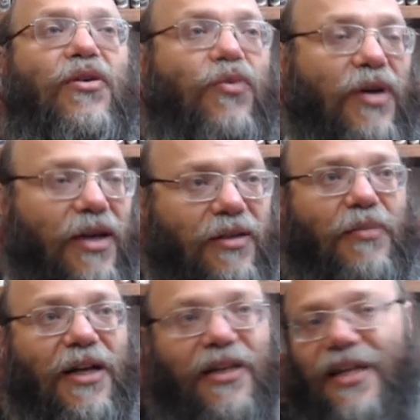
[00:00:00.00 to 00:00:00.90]
when the
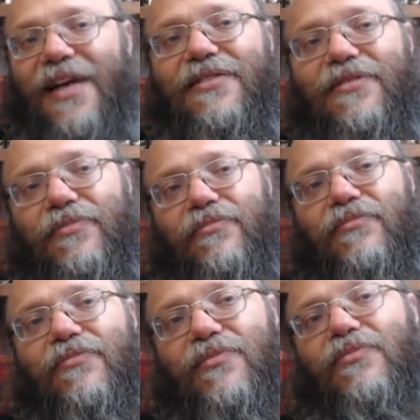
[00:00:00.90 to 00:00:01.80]
body dies?
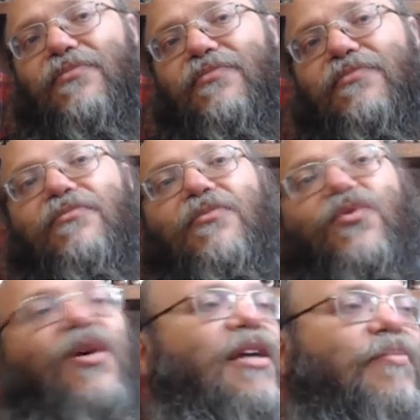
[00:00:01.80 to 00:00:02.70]

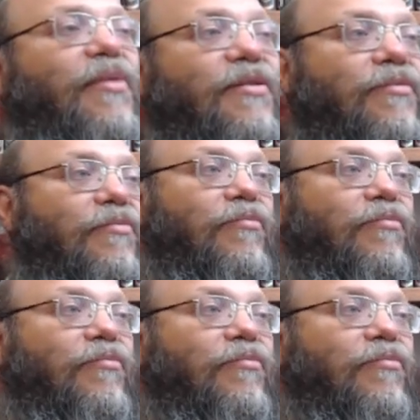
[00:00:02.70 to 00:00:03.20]
What happens?